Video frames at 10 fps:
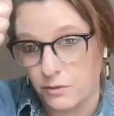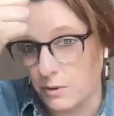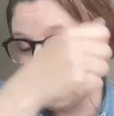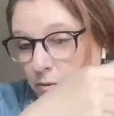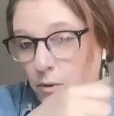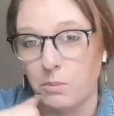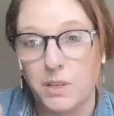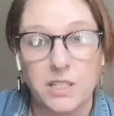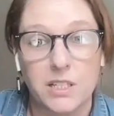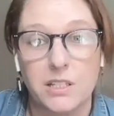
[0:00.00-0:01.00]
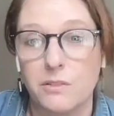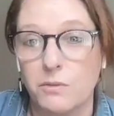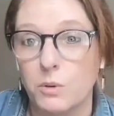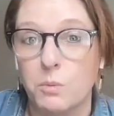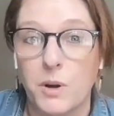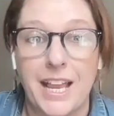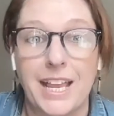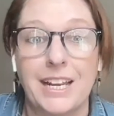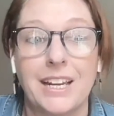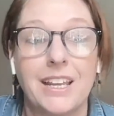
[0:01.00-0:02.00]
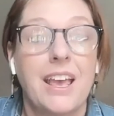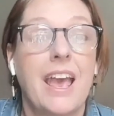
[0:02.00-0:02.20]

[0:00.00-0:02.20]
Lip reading: from different pieces of your brain